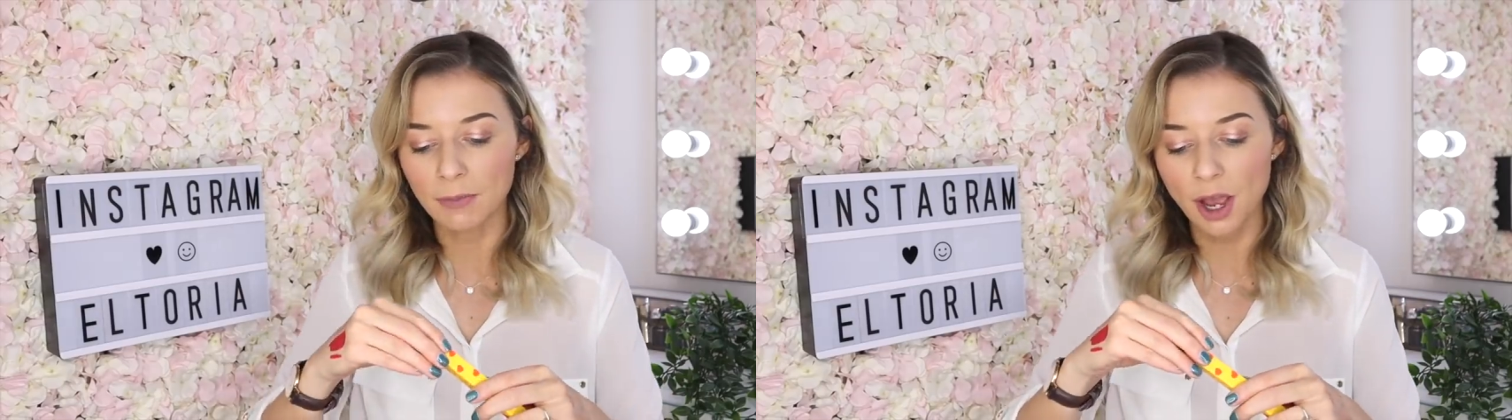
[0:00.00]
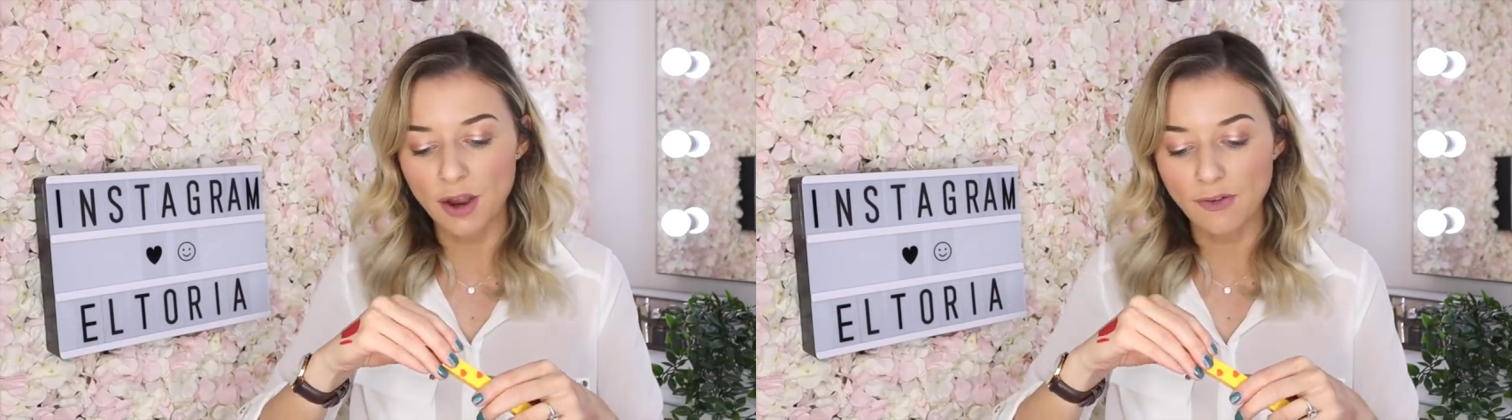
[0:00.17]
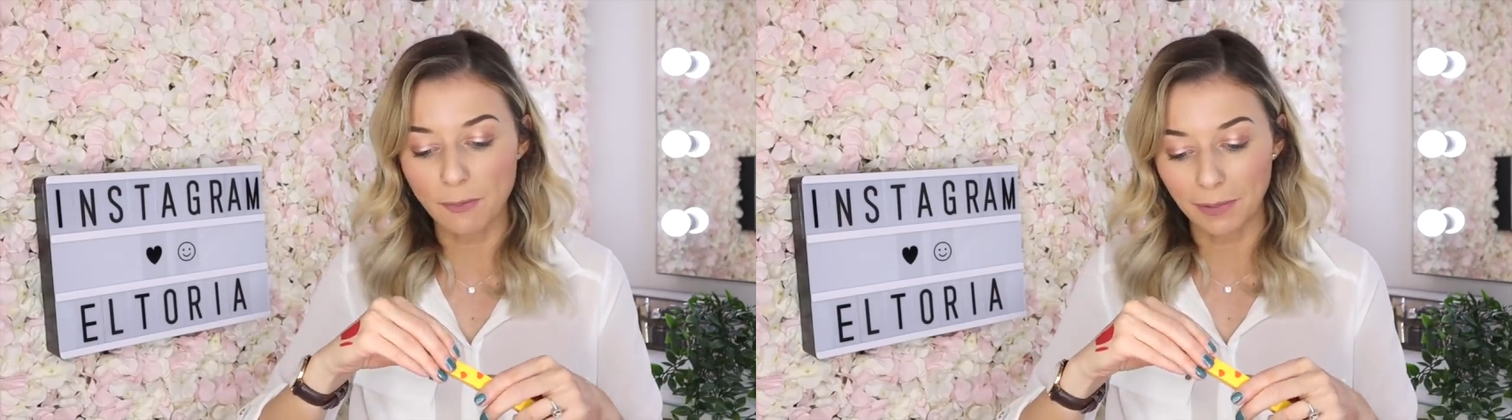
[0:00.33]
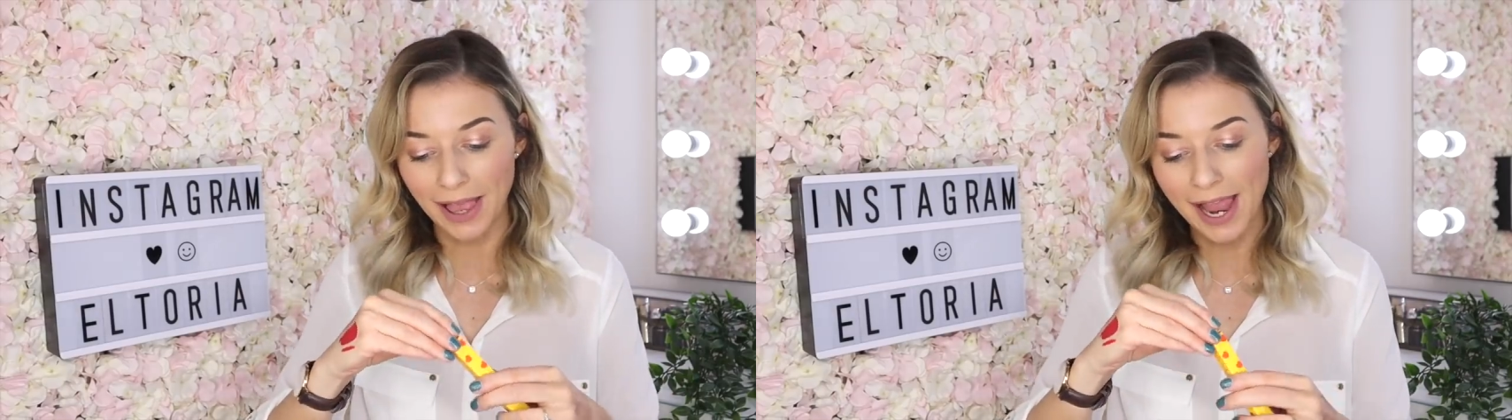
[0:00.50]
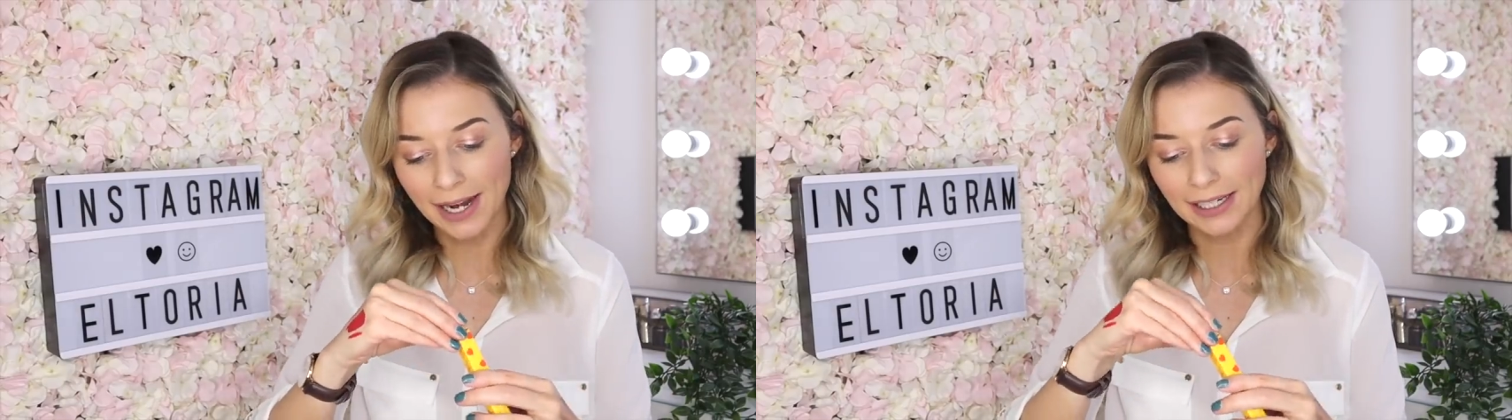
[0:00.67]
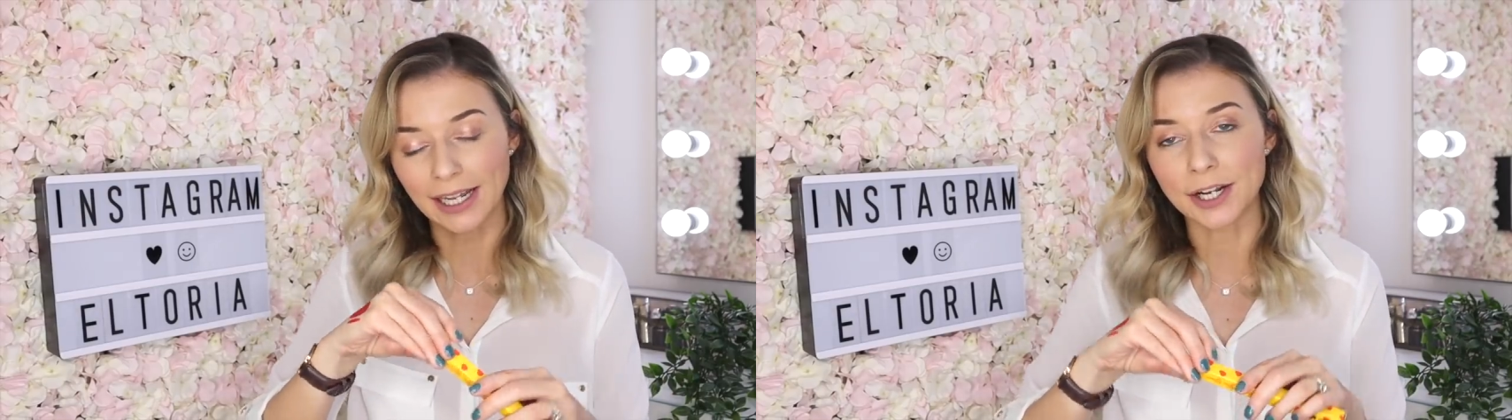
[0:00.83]
over
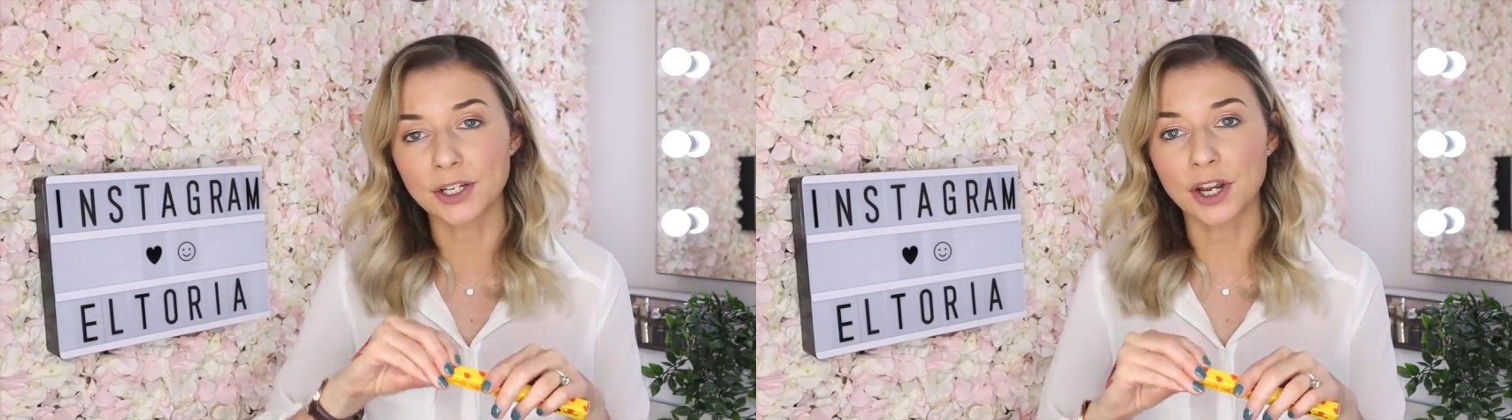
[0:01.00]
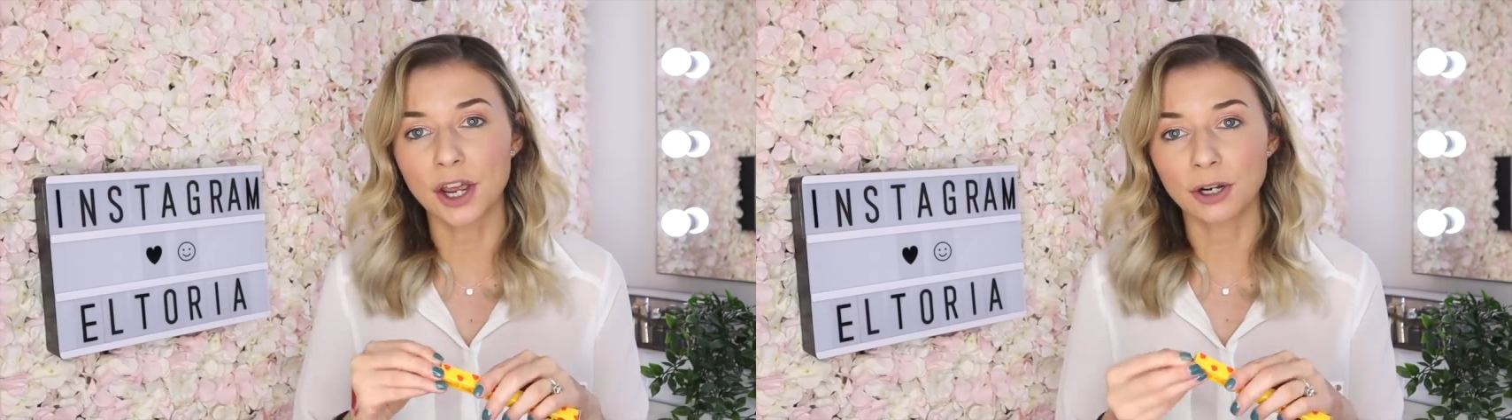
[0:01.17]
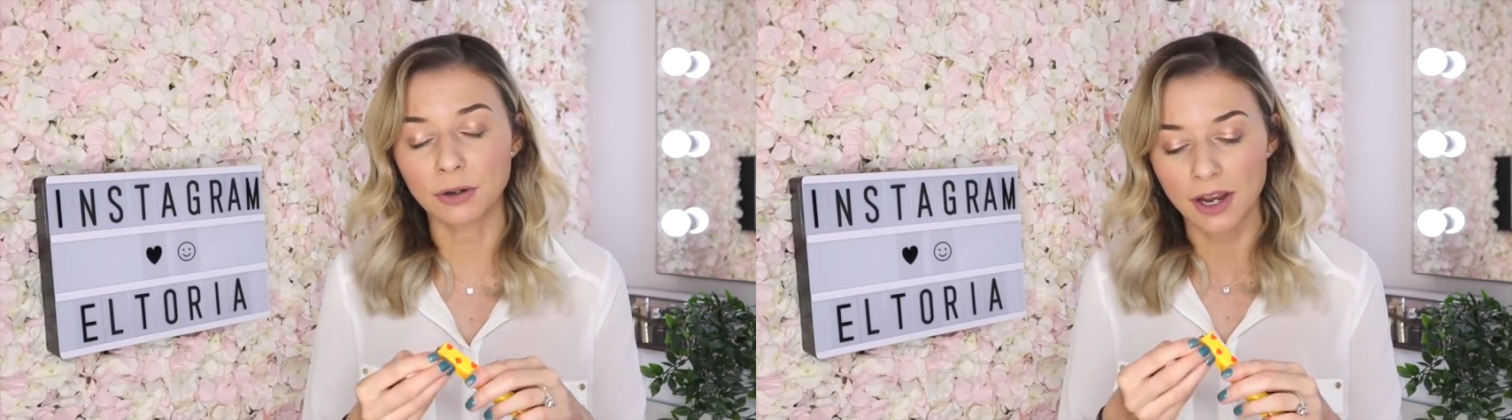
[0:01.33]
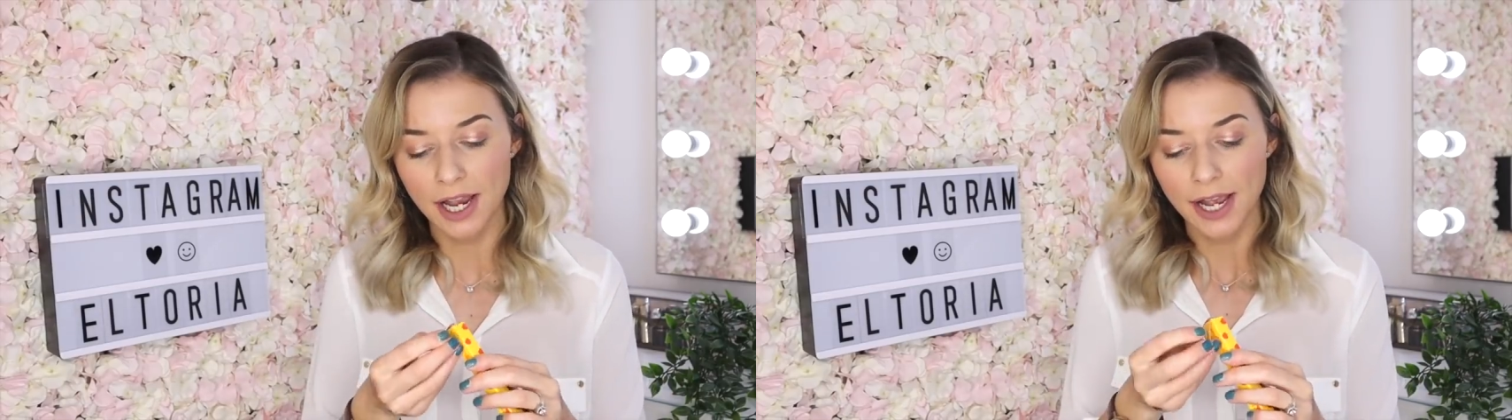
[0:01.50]
black. I know